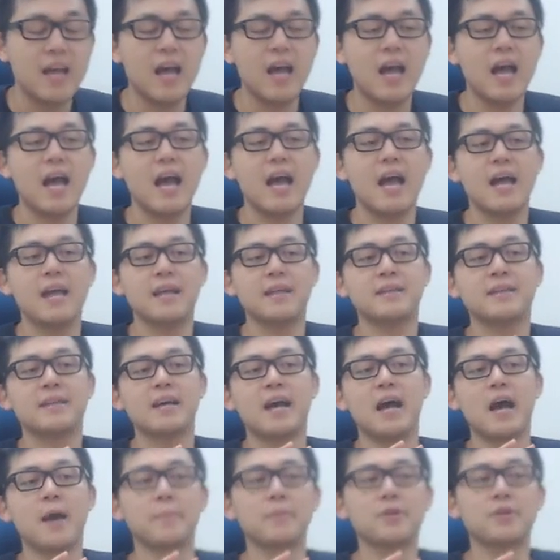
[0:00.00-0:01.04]
and
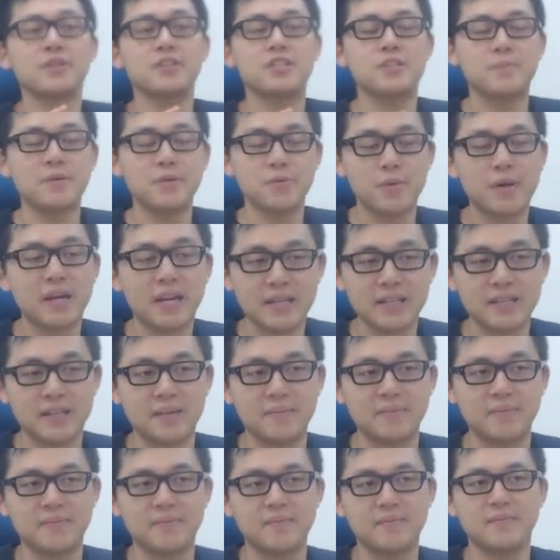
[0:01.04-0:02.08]
I'm going to be rating
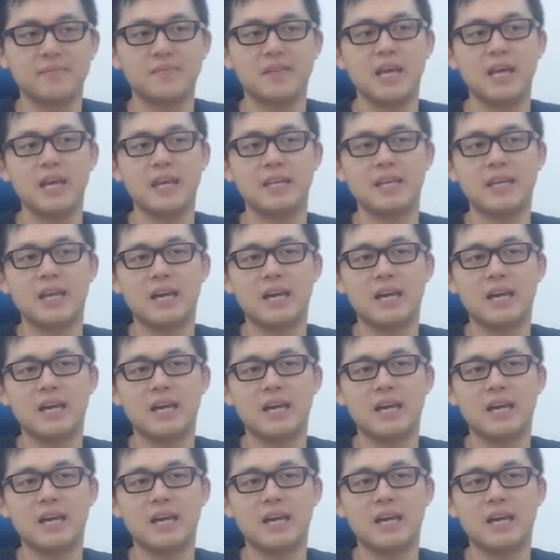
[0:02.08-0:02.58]
them in